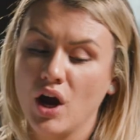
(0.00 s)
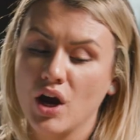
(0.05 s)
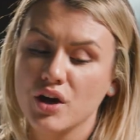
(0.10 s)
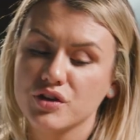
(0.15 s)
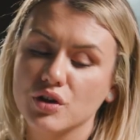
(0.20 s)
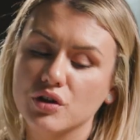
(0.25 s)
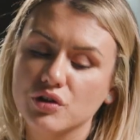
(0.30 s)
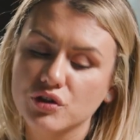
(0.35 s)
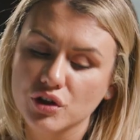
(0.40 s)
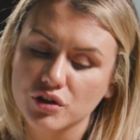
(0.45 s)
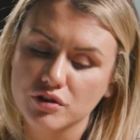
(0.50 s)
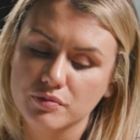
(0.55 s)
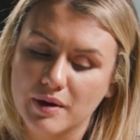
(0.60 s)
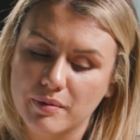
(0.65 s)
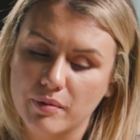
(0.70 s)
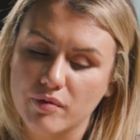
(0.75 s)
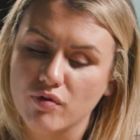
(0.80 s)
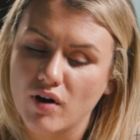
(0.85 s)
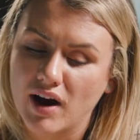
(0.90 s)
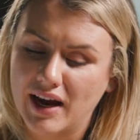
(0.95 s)
provides
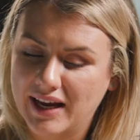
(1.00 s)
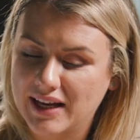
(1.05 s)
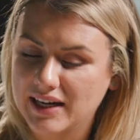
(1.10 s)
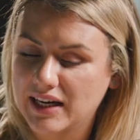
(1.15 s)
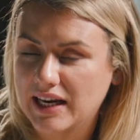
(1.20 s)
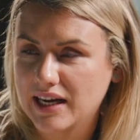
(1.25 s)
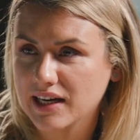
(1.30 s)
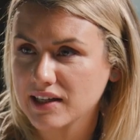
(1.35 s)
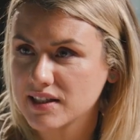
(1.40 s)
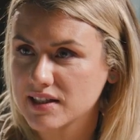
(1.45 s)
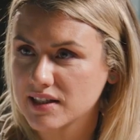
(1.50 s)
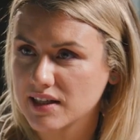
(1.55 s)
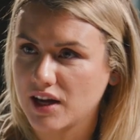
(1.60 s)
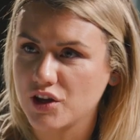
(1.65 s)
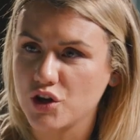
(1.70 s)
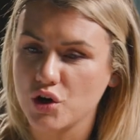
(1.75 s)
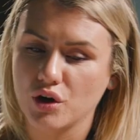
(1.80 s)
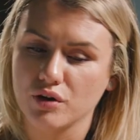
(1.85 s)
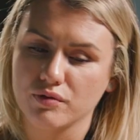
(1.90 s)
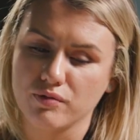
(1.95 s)
students with the
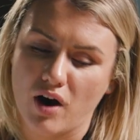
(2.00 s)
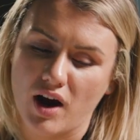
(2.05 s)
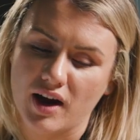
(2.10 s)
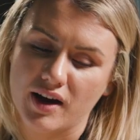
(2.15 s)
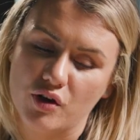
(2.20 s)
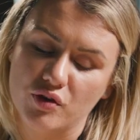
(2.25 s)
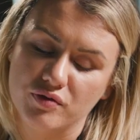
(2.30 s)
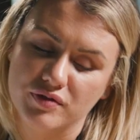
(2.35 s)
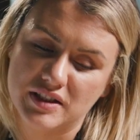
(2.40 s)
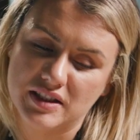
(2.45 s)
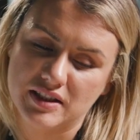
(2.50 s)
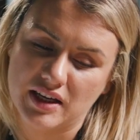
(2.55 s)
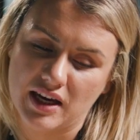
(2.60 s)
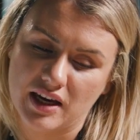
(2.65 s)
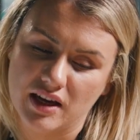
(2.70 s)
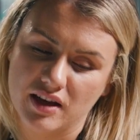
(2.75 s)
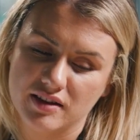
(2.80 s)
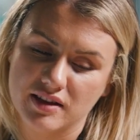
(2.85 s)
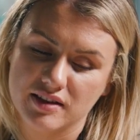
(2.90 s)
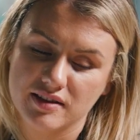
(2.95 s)
opportunity to
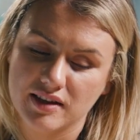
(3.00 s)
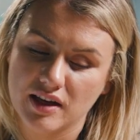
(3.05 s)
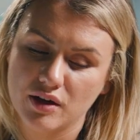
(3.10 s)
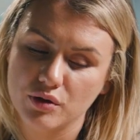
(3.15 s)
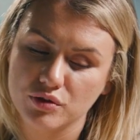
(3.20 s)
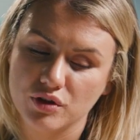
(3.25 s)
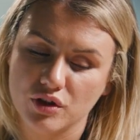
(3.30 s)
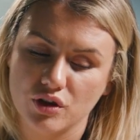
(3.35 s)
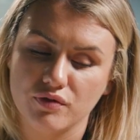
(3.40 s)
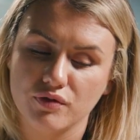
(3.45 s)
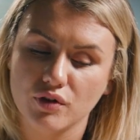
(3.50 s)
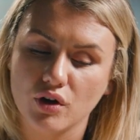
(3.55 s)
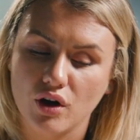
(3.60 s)
partake in optional